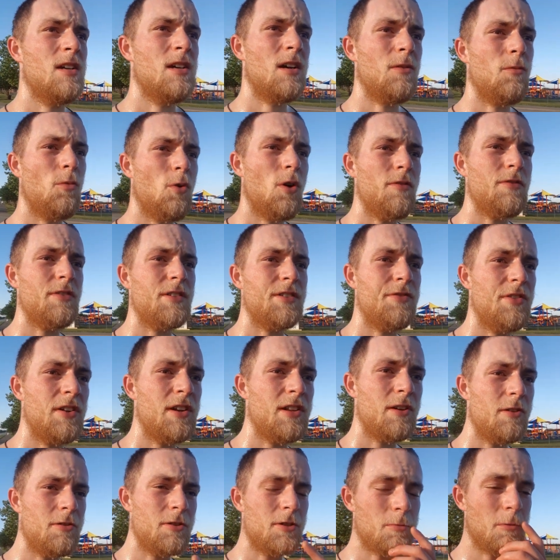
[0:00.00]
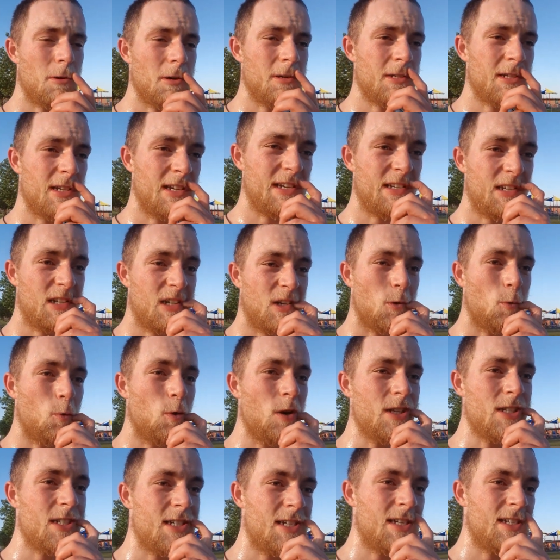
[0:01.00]
in one of his videos where it's like
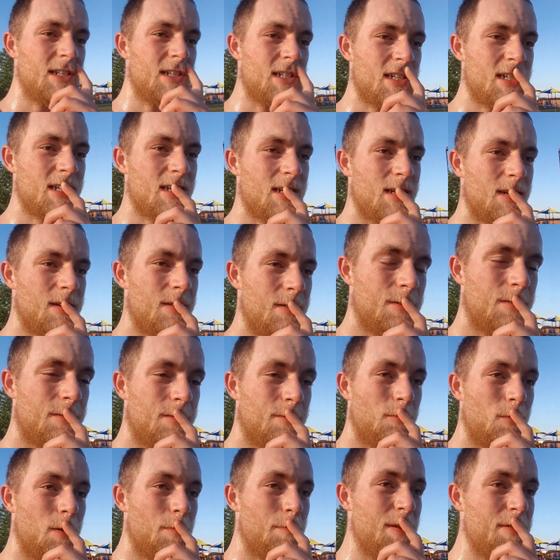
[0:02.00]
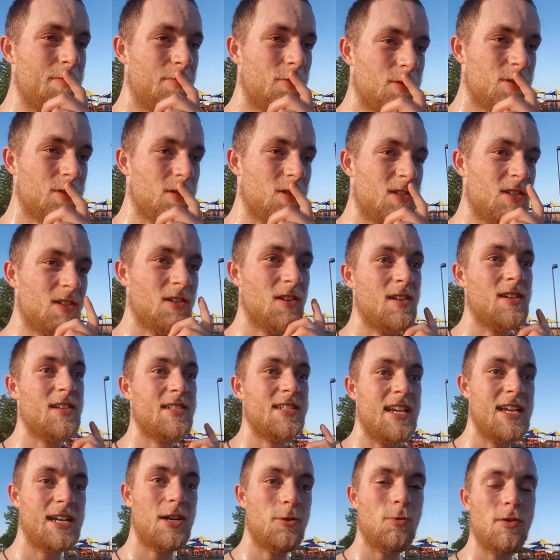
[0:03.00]
coincidence, when people
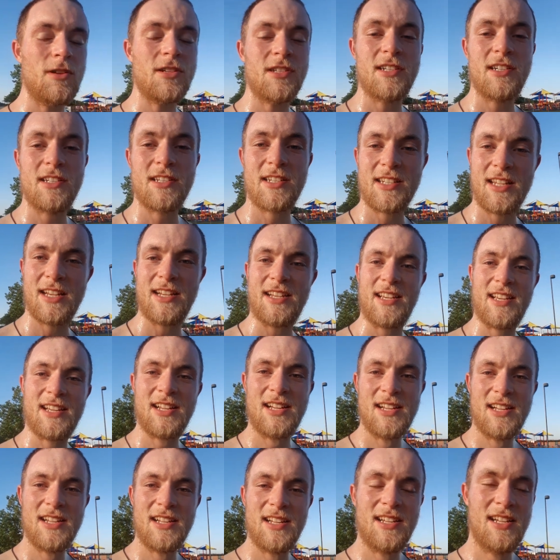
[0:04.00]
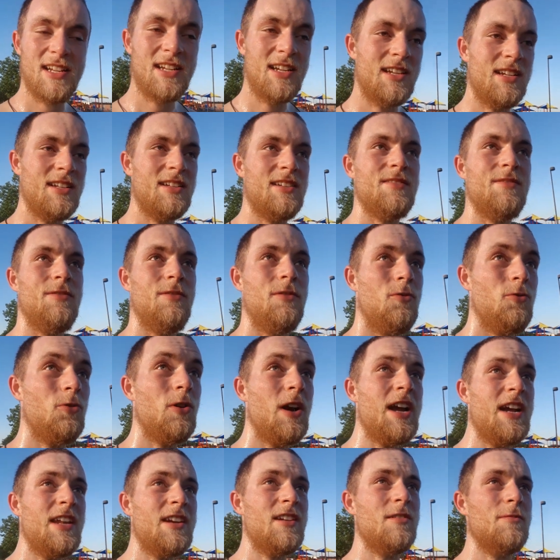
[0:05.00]
say coincidence like
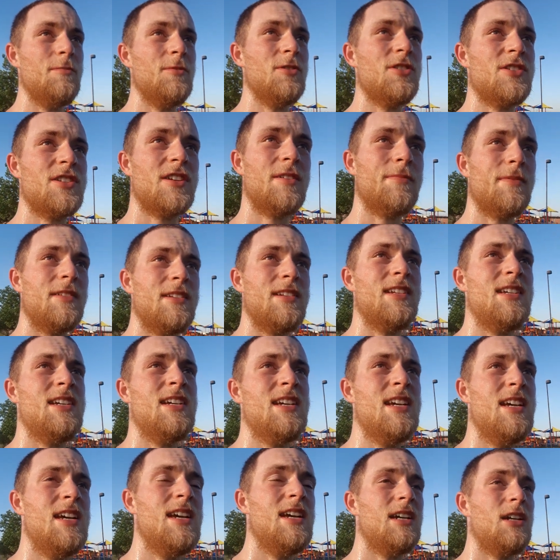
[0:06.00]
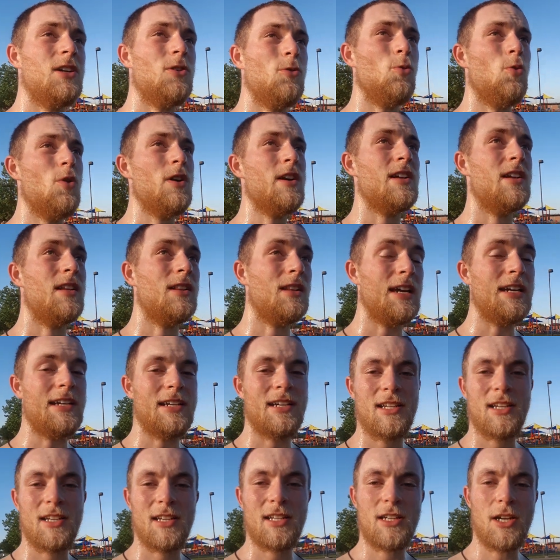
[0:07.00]
random or something, like
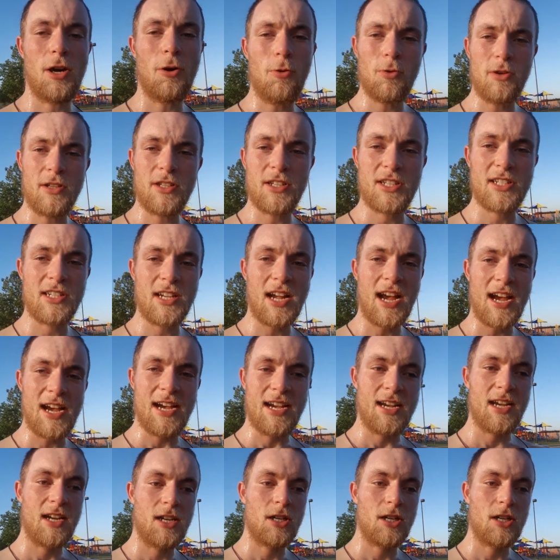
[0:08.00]
coincide